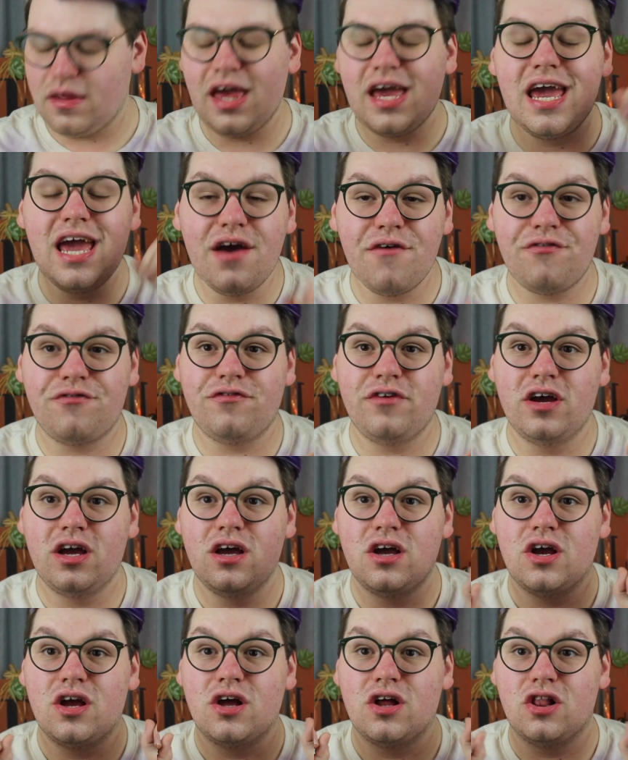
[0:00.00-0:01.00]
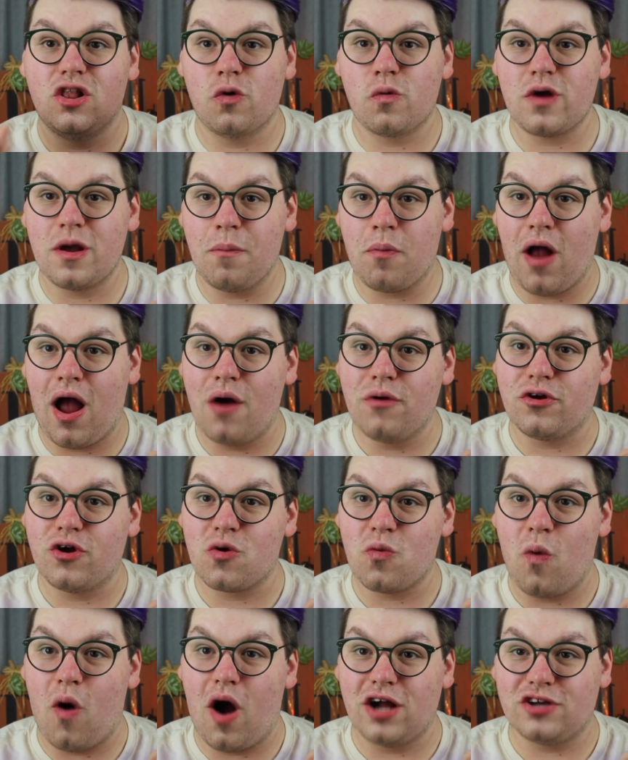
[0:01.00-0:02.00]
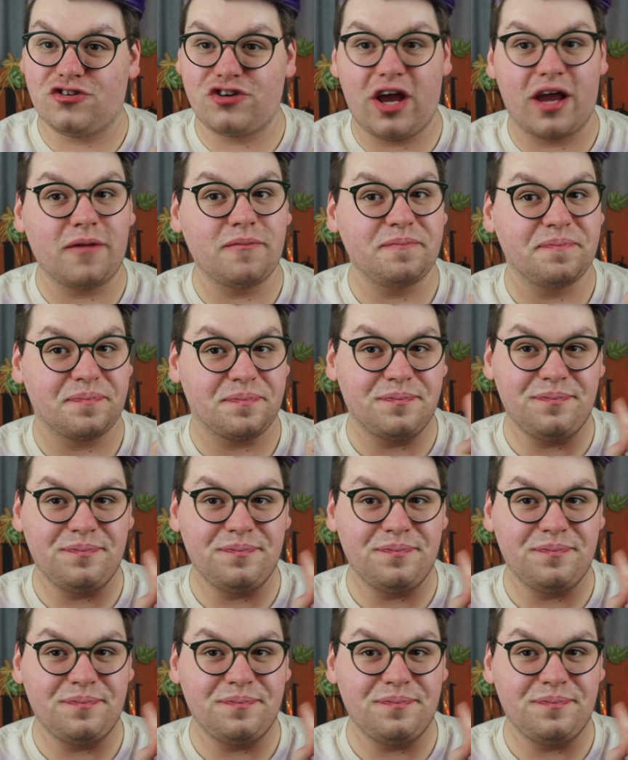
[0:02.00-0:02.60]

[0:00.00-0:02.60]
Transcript: If, Lori Brown, you're watching,